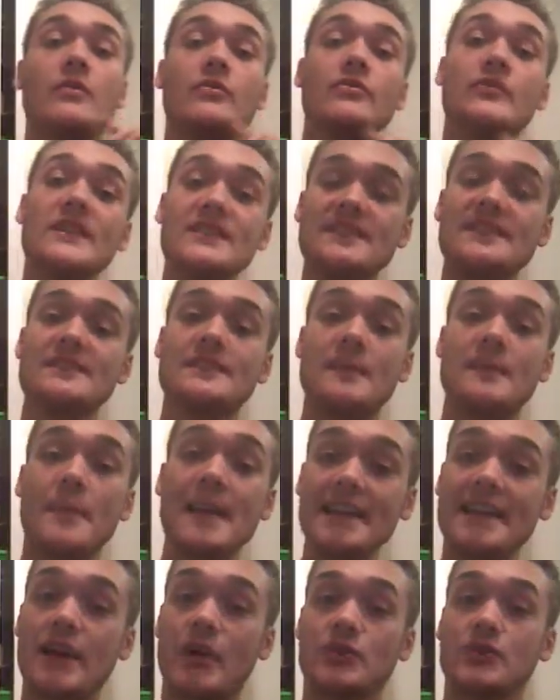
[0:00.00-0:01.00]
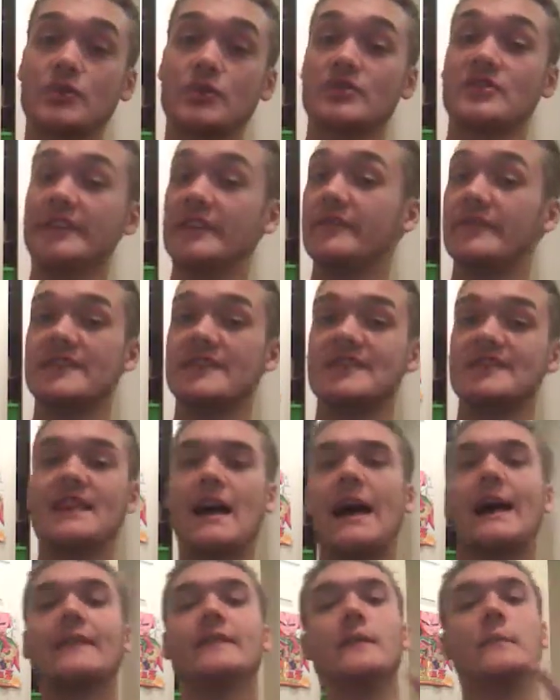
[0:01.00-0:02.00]
This the main characters live
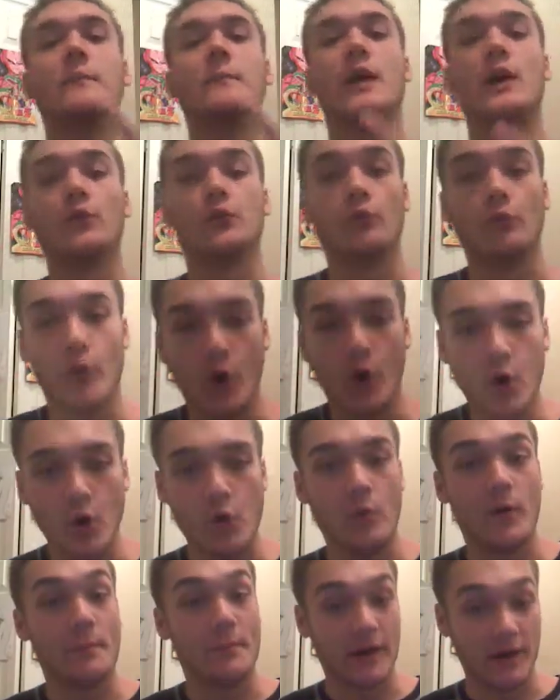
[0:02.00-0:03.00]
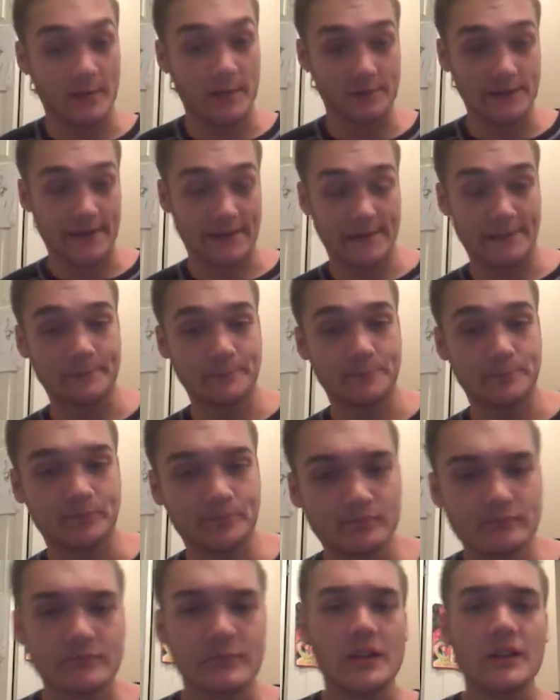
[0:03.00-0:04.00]
inside the Monroe Republic,
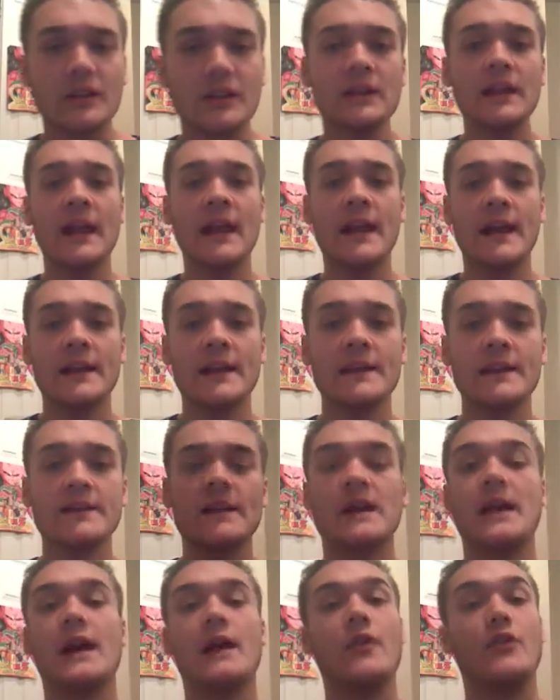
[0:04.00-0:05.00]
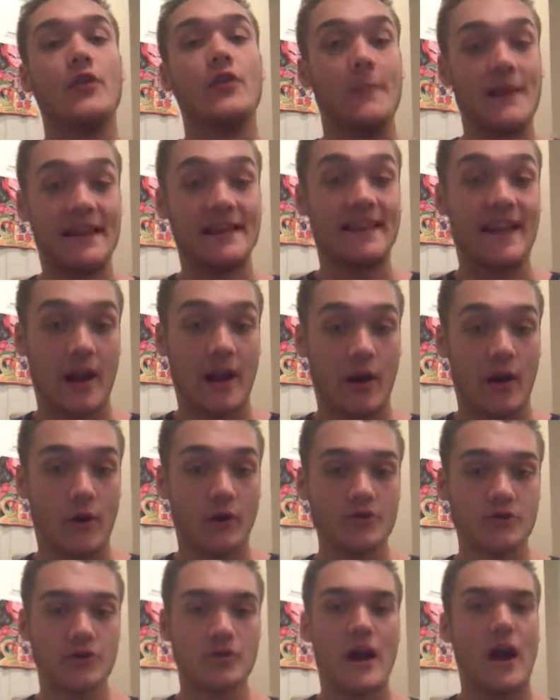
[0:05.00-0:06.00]
and the main
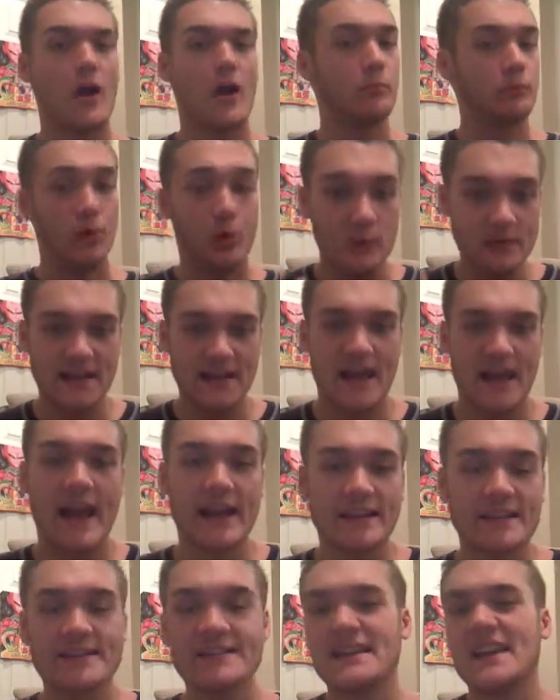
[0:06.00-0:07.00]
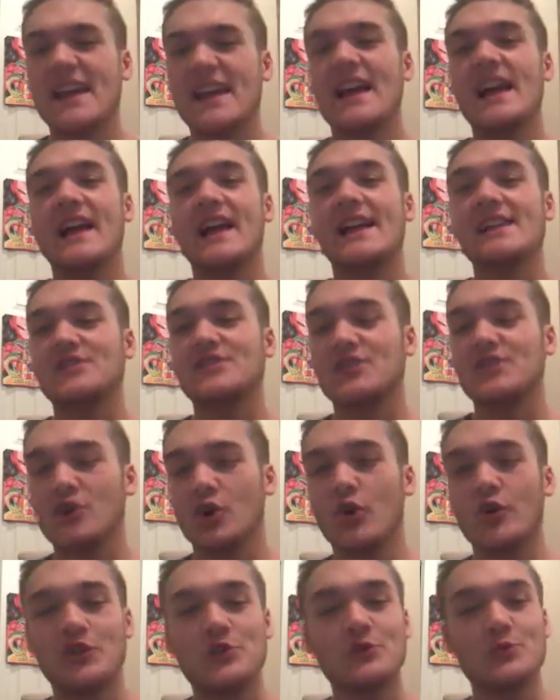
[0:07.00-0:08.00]
character, our protagonist, is a
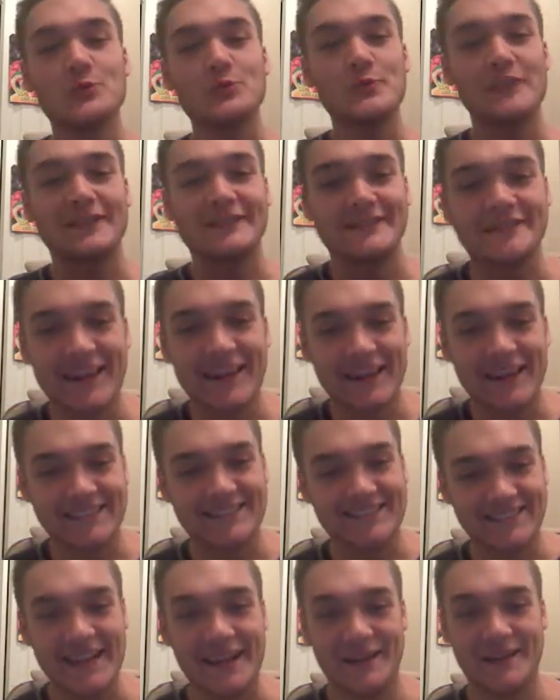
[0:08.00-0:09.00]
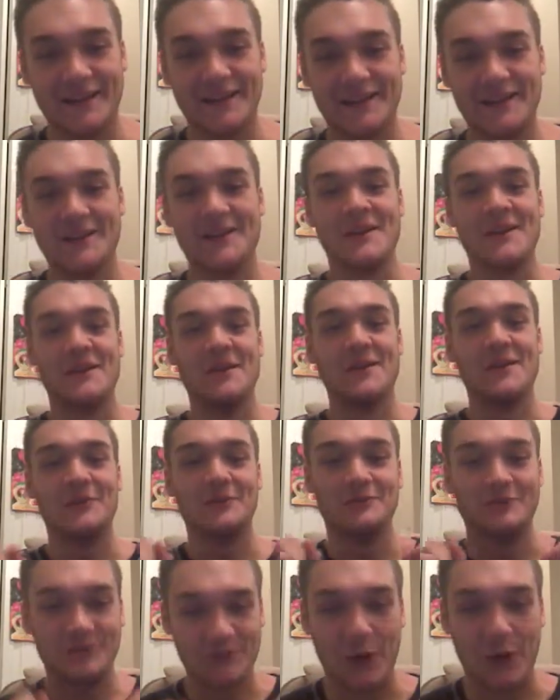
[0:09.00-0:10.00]
girl that you will all not like.
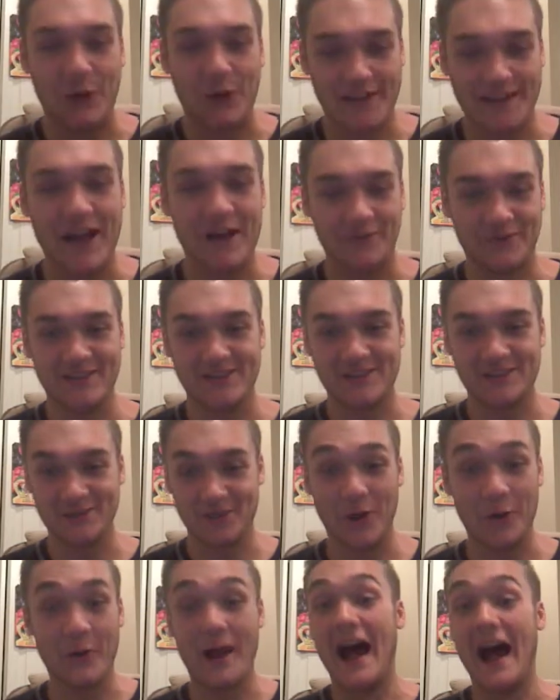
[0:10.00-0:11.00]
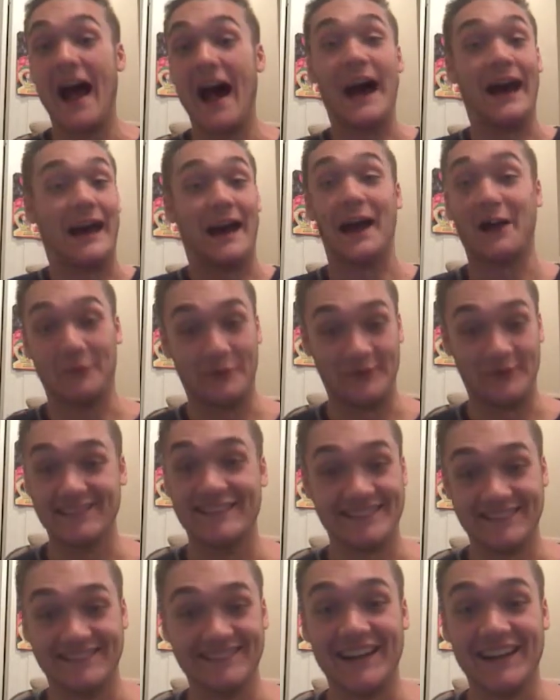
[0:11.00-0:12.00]
Starting out this show, I
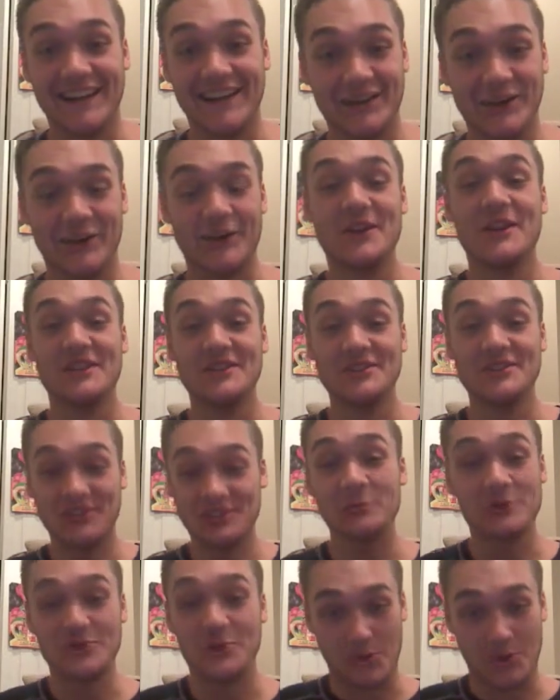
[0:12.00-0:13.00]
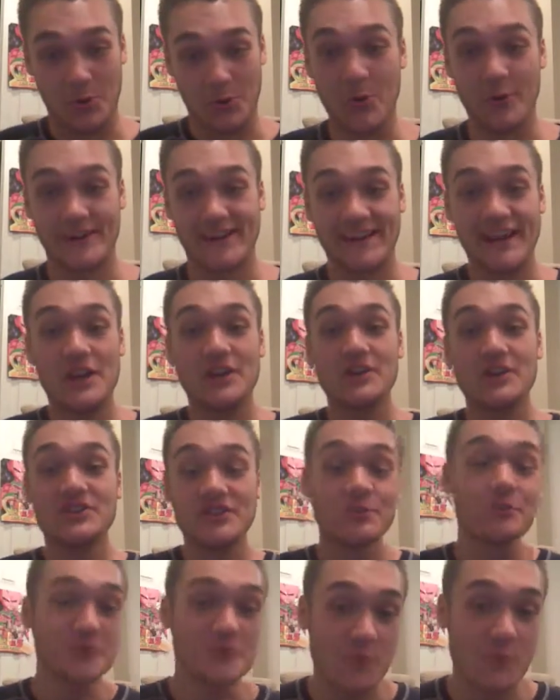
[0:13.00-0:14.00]
really didn't like her. She was annoying.
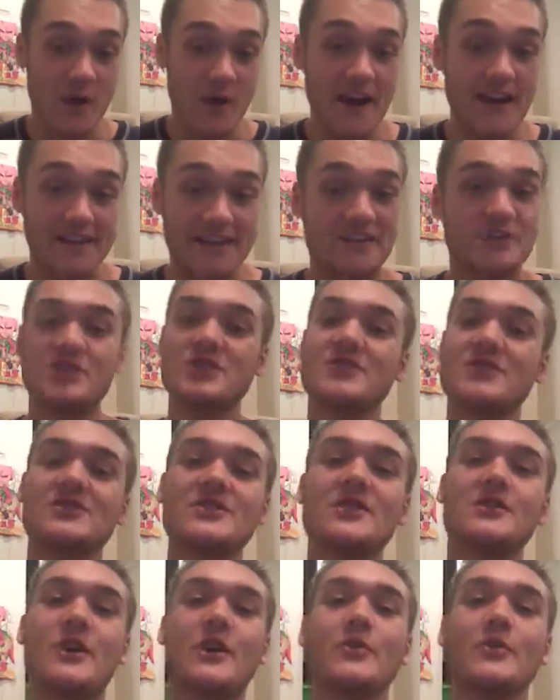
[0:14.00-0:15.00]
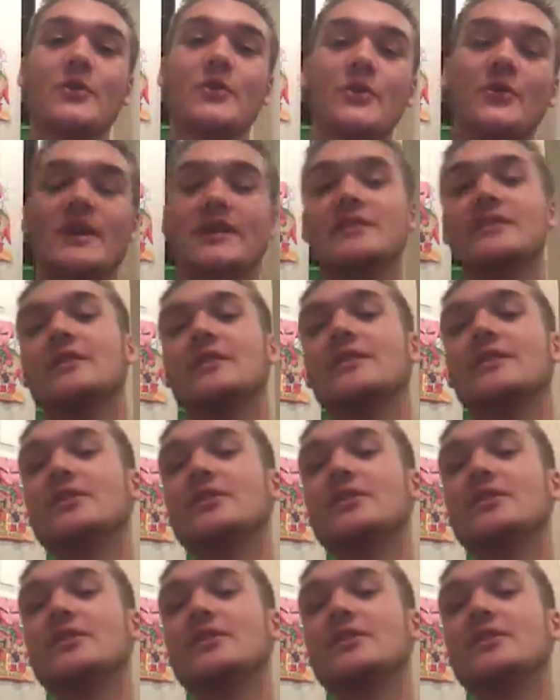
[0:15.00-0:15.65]
She was whiny. She is none other than